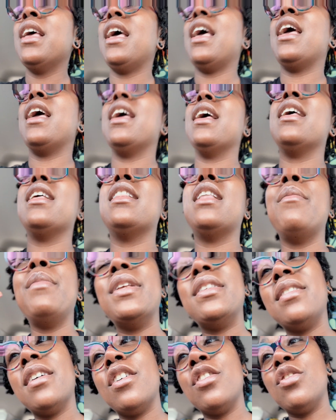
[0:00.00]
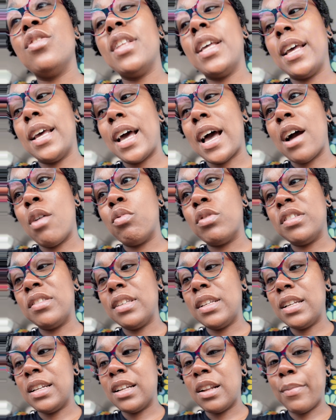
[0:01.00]
And let me tell you that I was
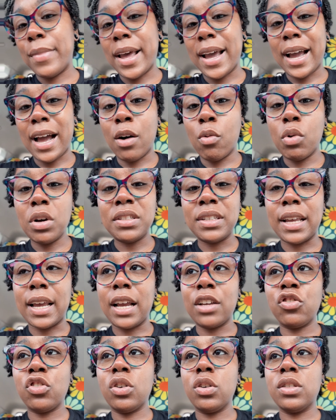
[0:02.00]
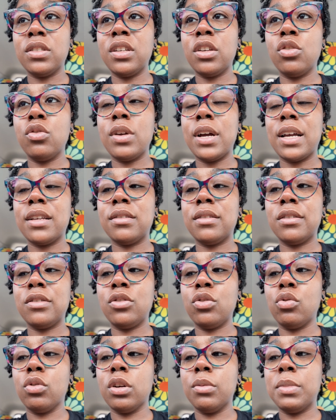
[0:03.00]
sitting in the back. I wasn't actually going to tell you guys this
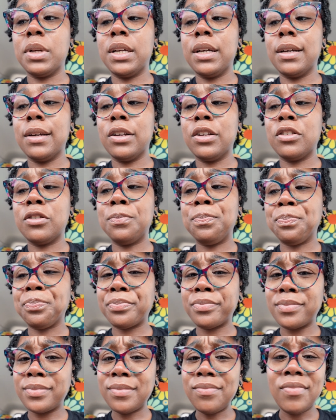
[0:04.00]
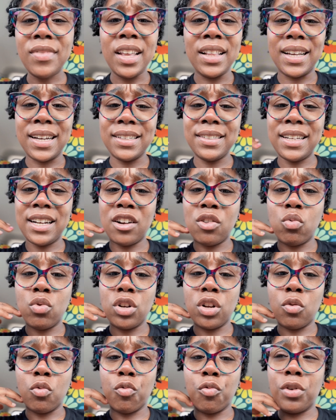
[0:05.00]
story because, like I said, I don't
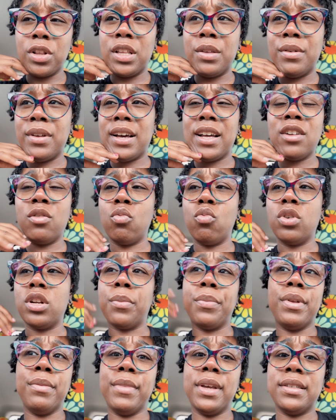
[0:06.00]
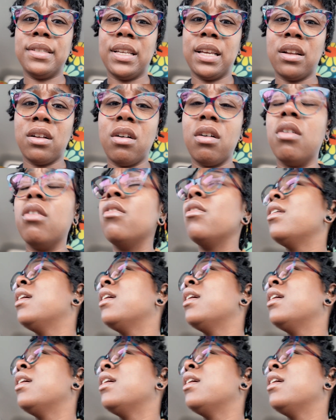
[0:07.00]
want to be messy at all.